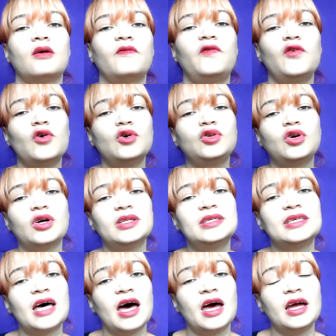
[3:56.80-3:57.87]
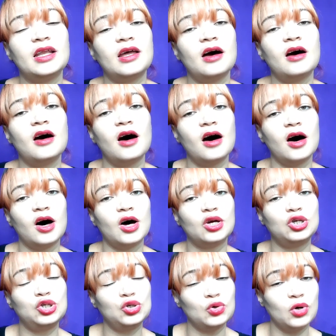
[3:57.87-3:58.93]
fruit contain
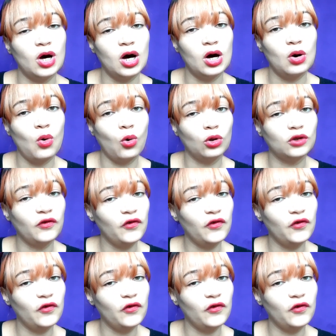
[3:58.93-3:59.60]
sugar called